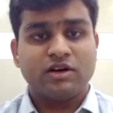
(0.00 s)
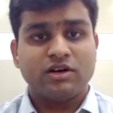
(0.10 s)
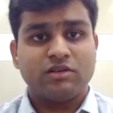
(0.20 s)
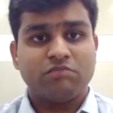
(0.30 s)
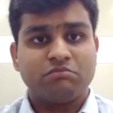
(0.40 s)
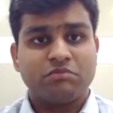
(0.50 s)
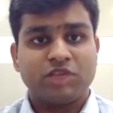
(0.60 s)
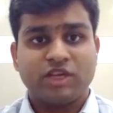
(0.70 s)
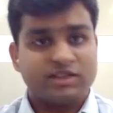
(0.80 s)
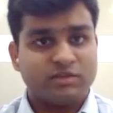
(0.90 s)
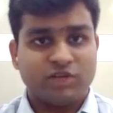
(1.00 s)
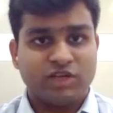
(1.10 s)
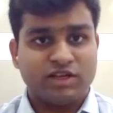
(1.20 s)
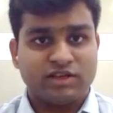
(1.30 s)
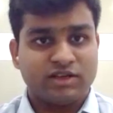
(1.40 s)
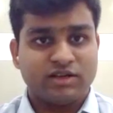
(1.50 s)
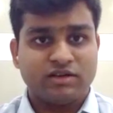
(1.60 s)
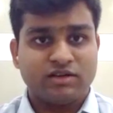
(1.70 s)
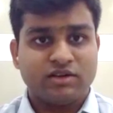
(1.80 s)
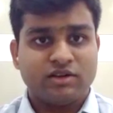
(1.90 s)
uh, it is a bulky thing.